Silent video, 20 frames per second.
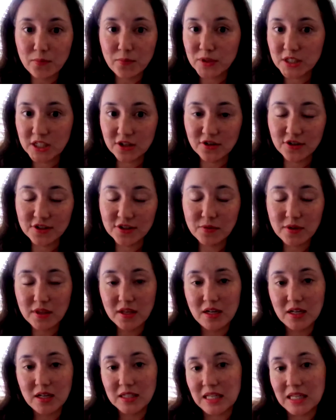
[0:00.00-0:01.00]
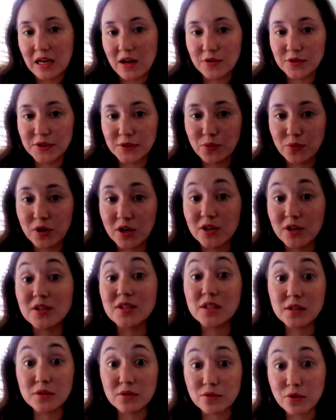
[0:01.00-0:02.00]
materials within his house were
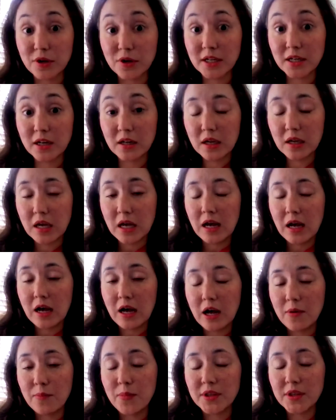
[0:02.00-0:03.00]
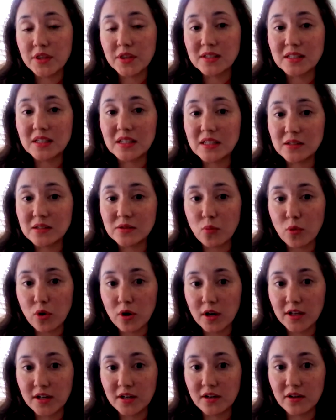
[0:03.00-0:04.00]
destroyed. But this is
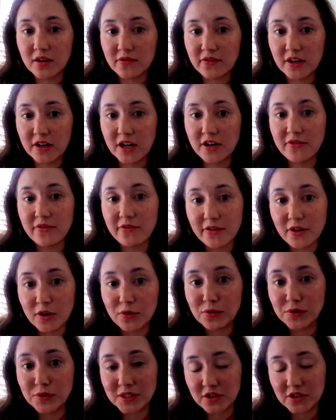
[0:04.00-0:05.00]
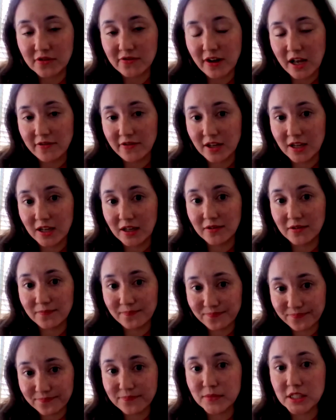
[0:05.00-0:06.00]
one of very few
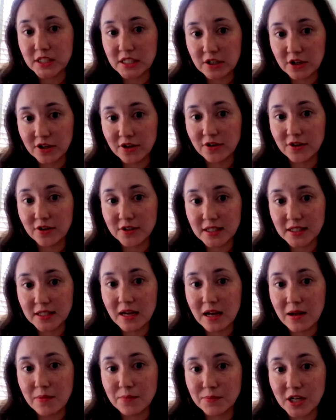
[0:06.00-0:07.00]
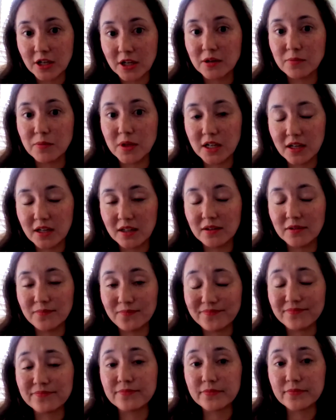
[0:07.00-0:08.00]
surviving materials documenting
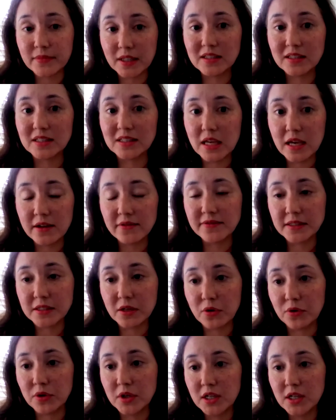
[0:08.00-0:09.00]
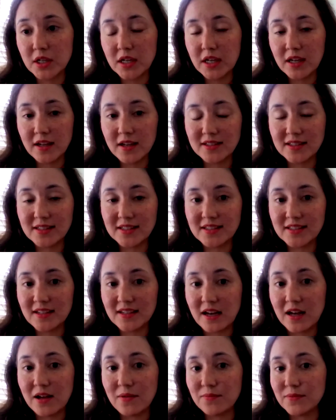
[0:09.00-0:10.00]
his life. So it's